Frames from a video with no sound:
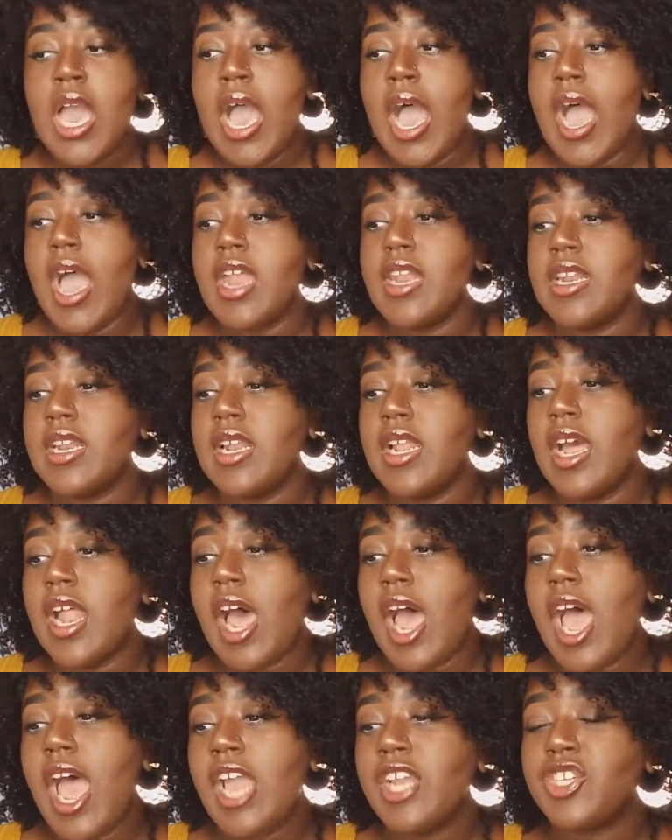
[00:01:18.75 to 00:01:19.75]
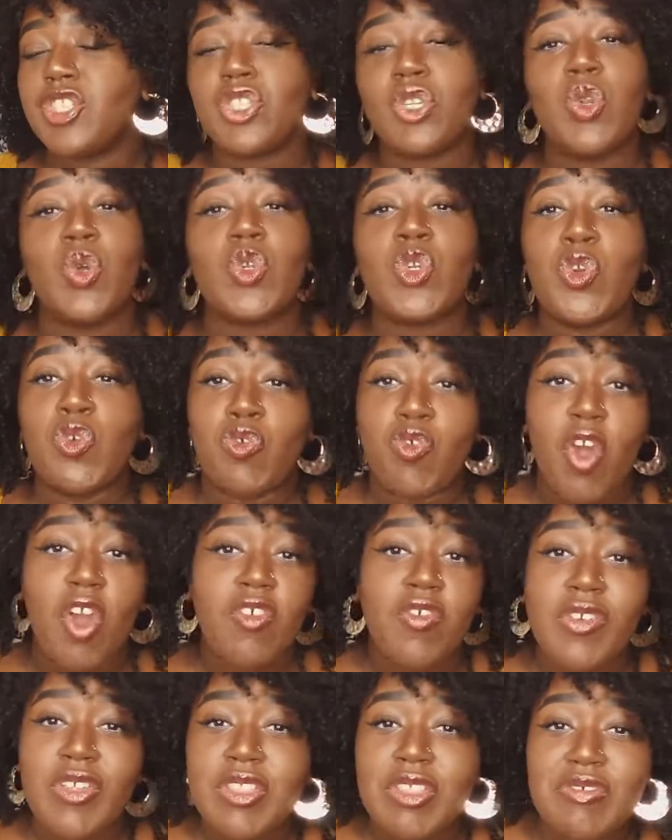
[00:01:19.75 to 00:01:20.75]
and I just looked
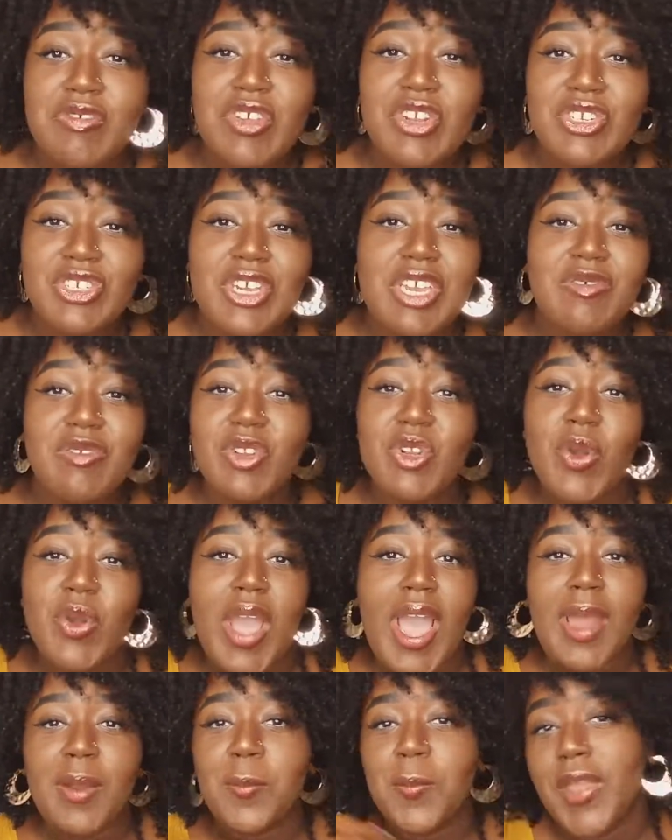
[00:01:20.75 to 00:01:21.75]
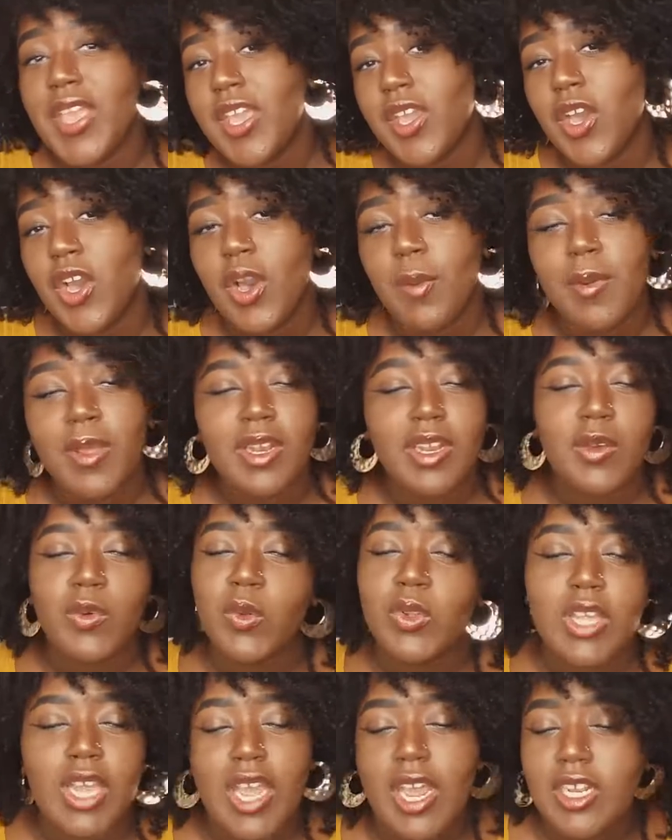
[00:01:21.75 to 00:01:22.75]
rough in the video even though I had makeup and
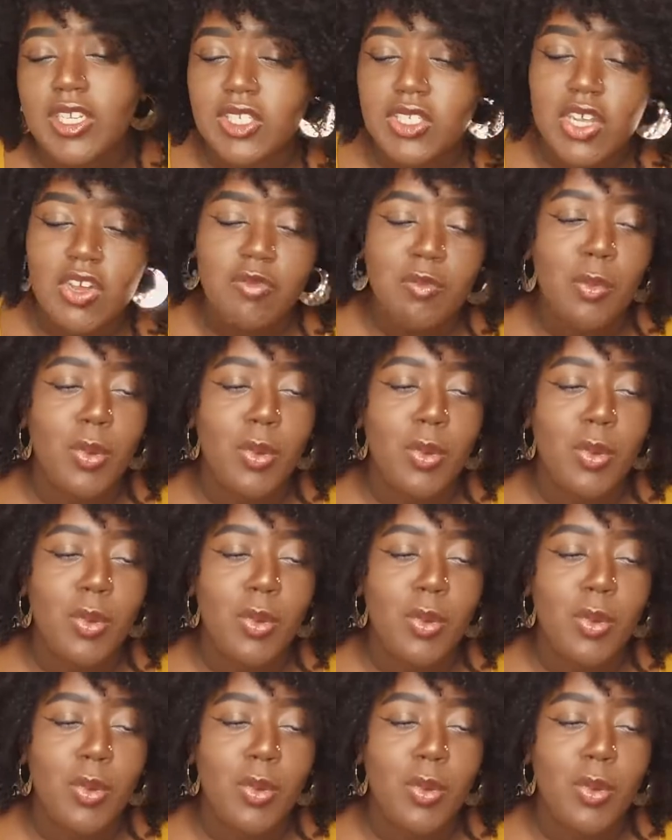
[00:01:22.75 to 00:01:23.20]
all that kind of stuff,